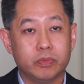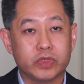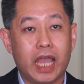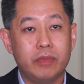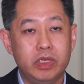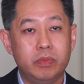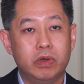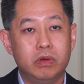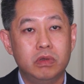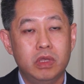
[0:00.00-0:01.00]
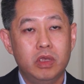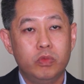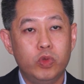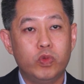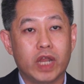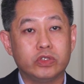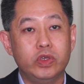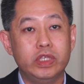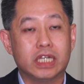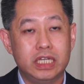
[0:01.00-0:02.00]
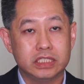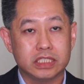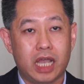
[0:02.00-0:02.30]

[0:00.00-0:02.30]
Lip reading: of Thai people. We would like to increase